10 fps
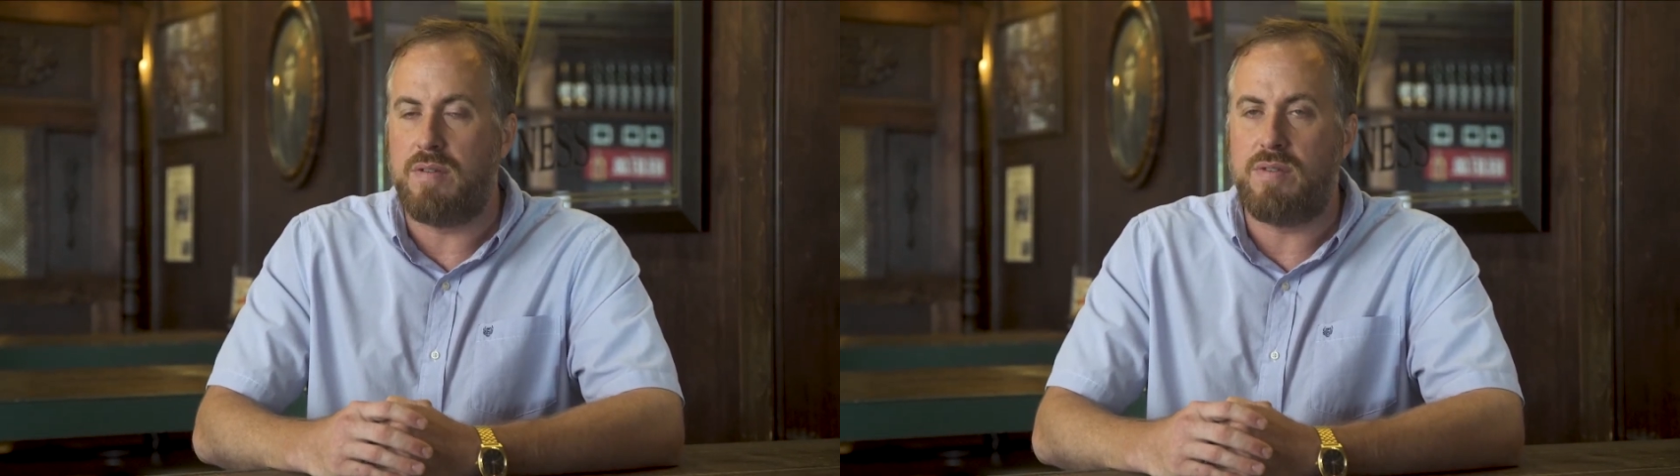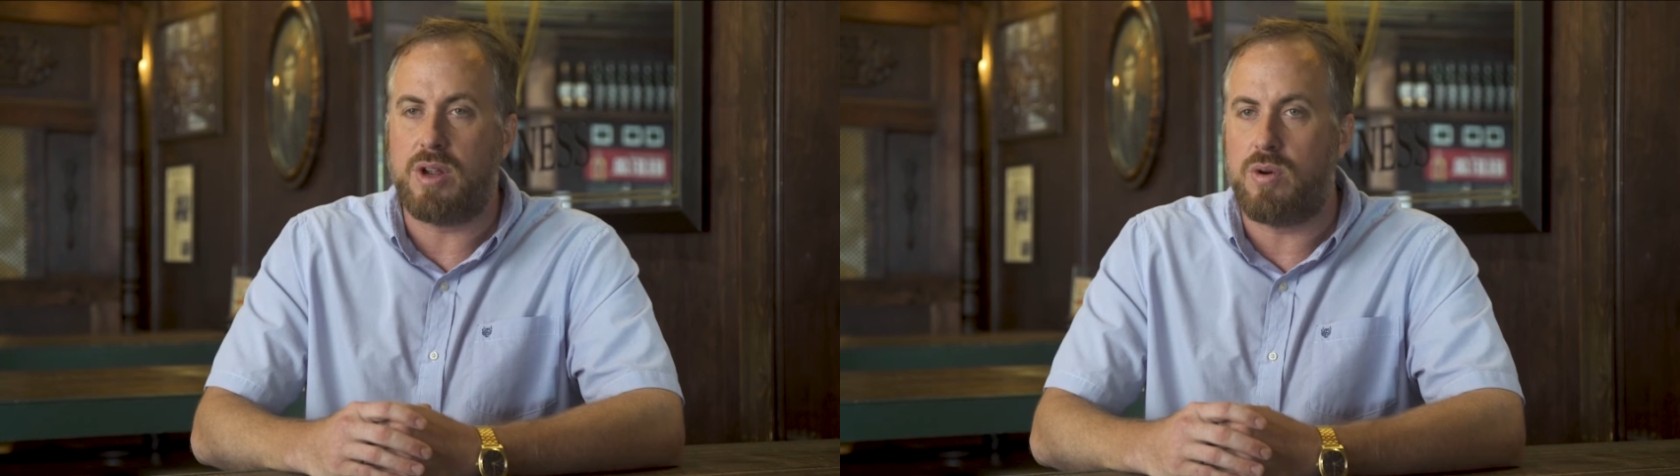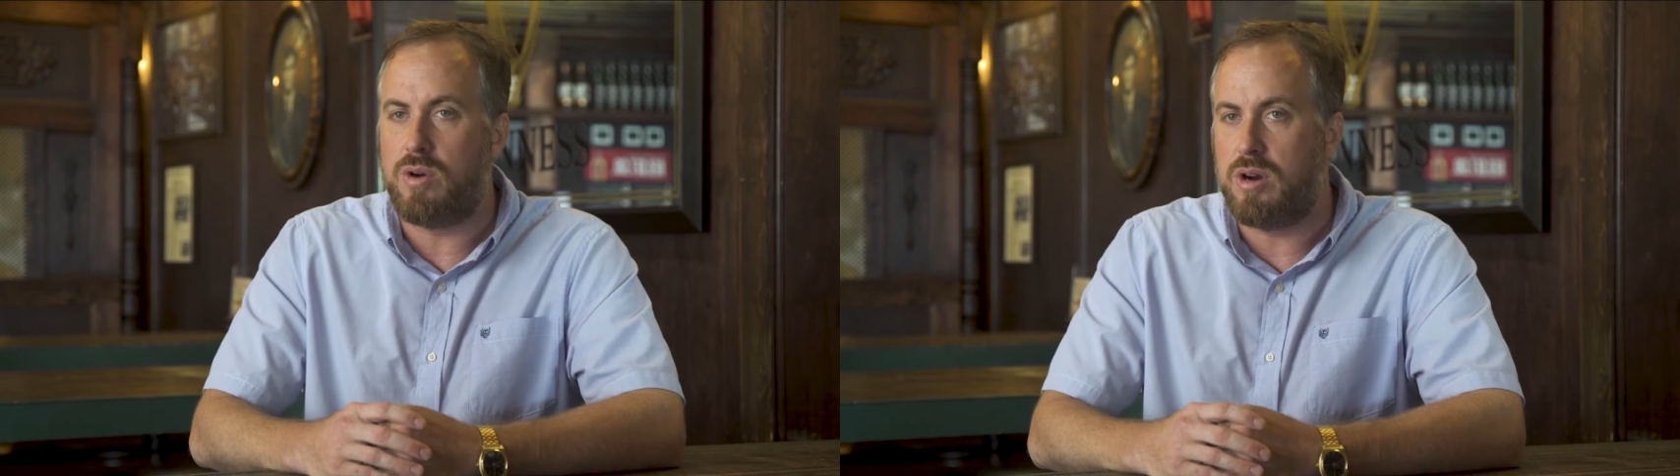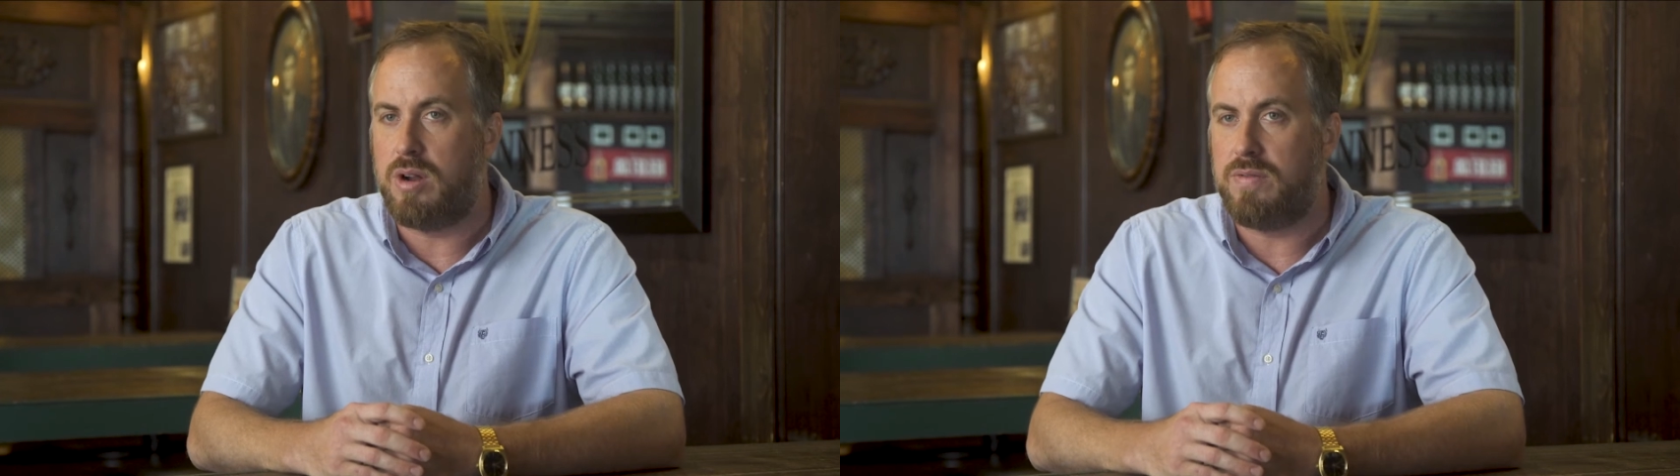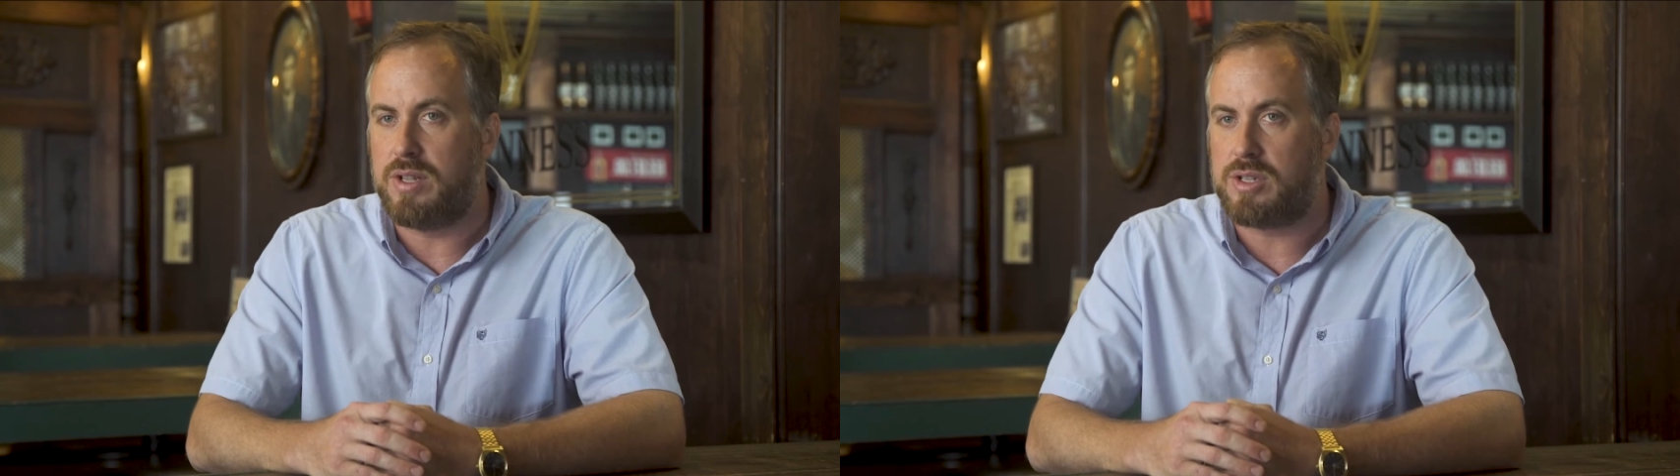every corner
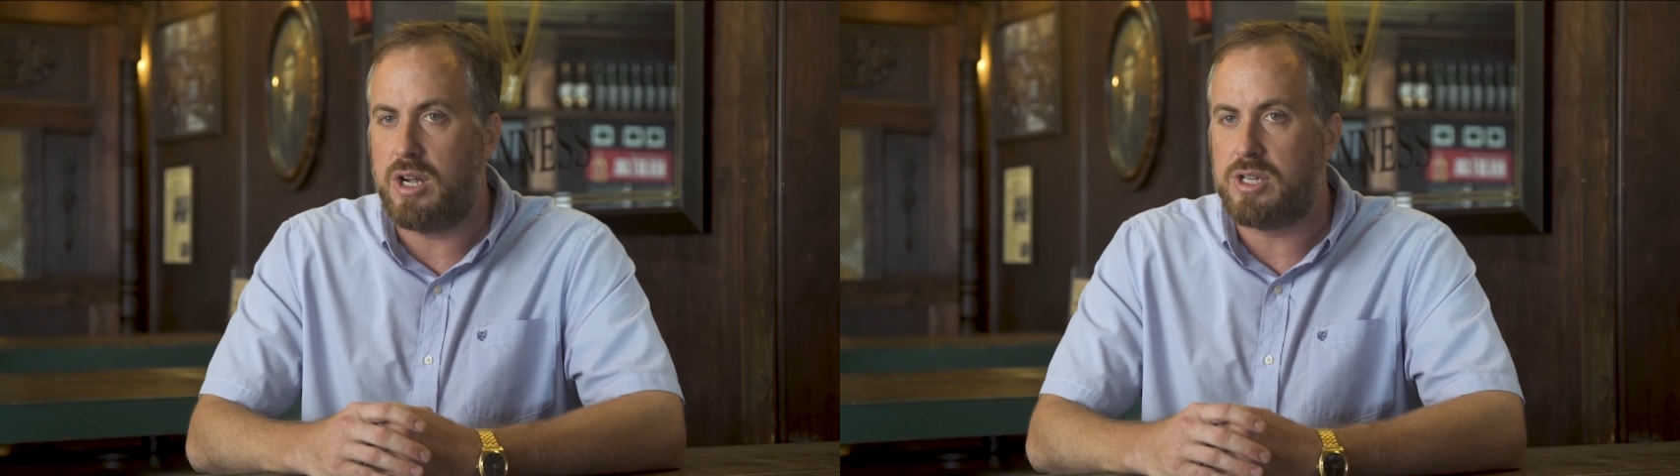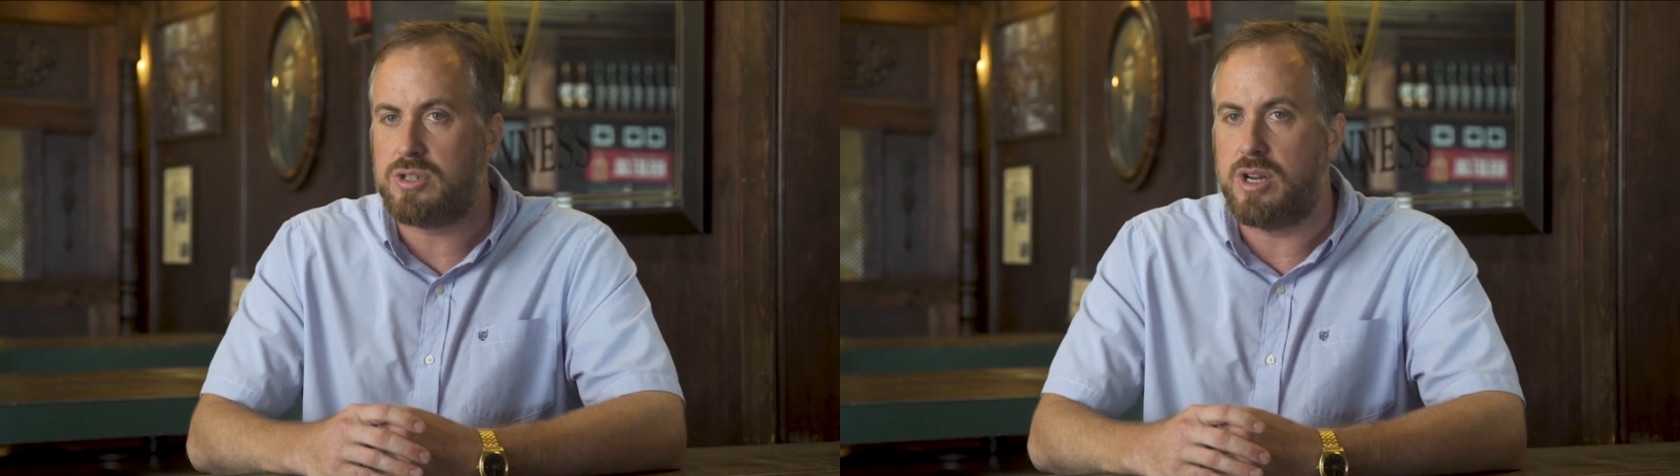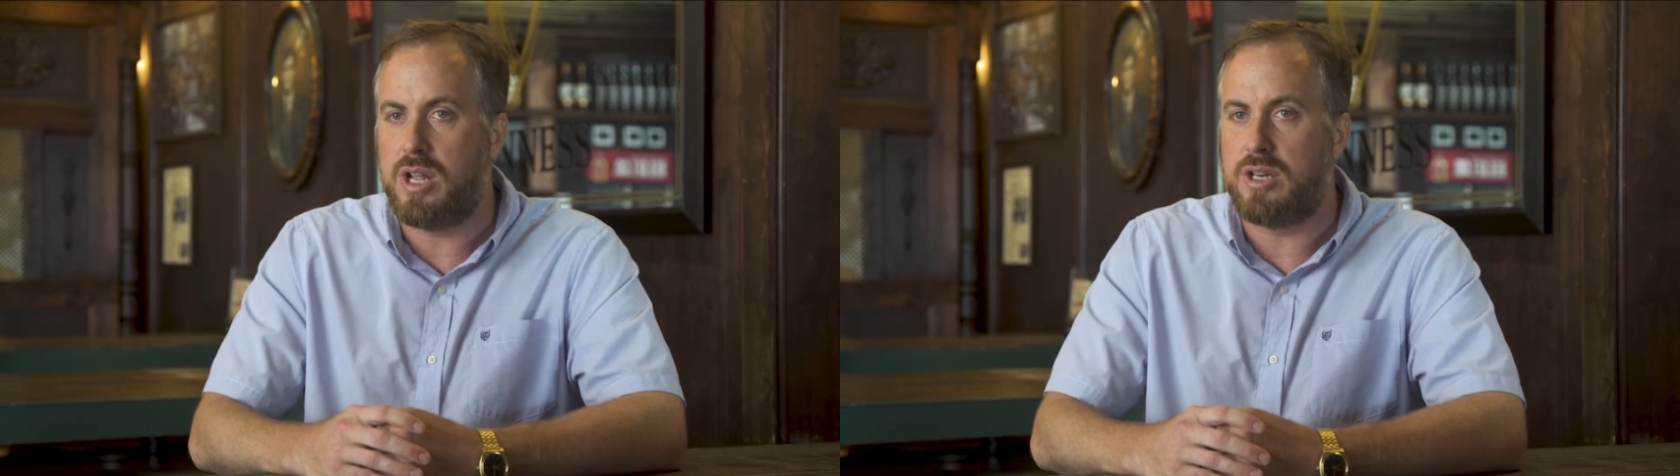of this country,